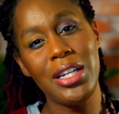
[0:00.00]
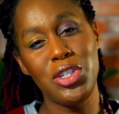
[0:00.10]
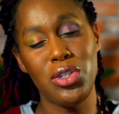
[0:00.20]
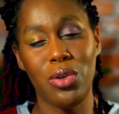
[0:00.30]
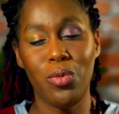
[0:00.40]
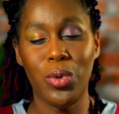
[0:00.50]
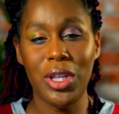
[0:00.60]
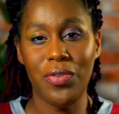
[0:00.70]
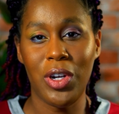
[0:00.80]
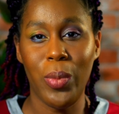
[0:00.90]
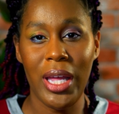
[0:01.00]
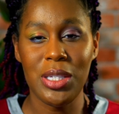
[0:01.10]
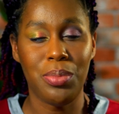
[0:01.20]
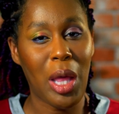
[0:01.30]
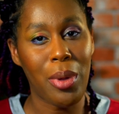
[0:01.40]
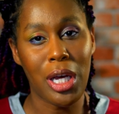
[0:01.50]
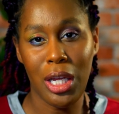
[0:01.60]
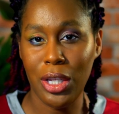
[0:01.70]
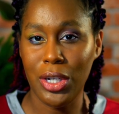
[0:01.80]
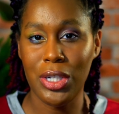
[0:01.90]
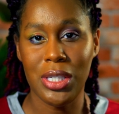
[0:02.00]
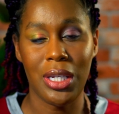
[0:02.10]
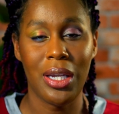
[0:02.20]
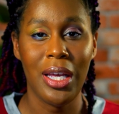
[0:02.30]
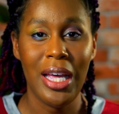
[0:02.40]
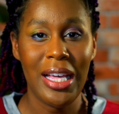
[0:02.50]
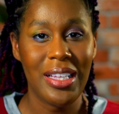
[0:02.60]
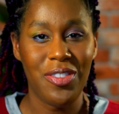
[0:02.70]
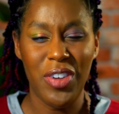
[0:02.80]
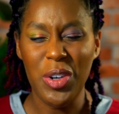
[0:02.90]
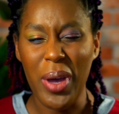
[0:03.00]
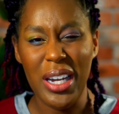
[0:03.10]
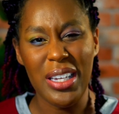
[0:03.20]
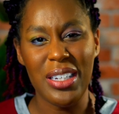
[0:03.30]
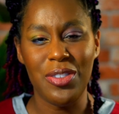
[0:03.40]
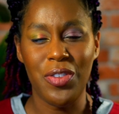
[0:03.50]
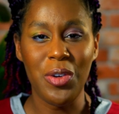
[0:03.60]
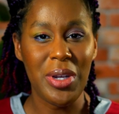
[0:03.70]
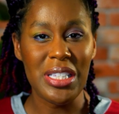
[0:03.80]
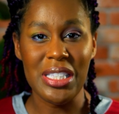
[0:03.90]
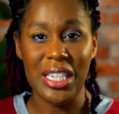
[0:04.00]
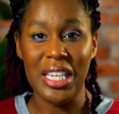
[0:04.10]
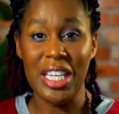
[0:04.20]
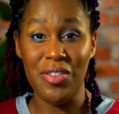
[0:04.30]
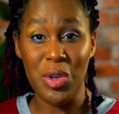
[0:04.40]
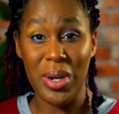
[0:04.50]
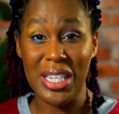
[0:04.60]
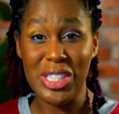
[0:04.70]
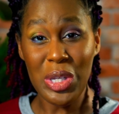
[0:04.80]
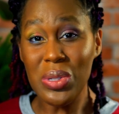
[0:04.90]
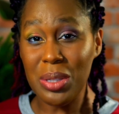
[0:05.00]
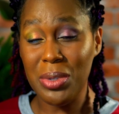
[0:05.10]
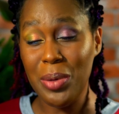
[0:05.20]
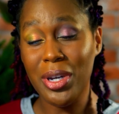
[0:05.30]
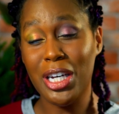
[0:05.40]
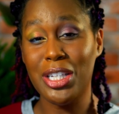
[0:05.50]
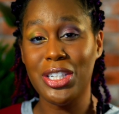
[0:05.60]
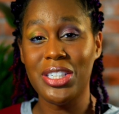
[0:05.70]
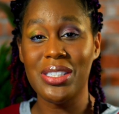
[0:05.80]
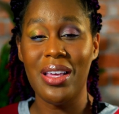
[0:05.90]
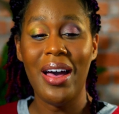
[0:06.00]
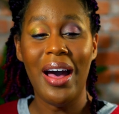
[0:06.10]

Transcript: It's just a really fun way to play with colors and fun reason to give you an excuse to play with colors.